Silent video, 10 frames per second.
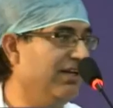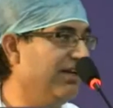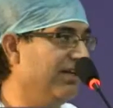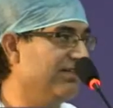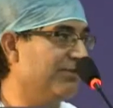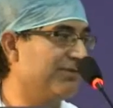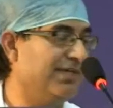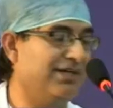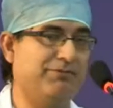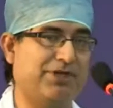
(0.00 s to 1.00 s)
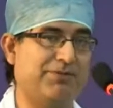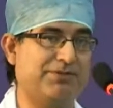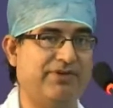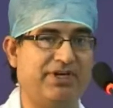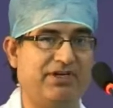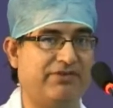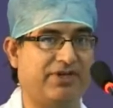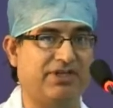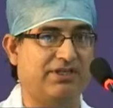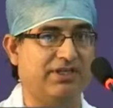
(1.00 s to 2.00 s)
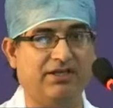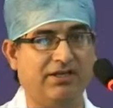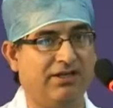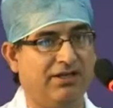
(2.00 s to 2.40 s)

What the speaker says: Indian subset, becomes a very difficult thing.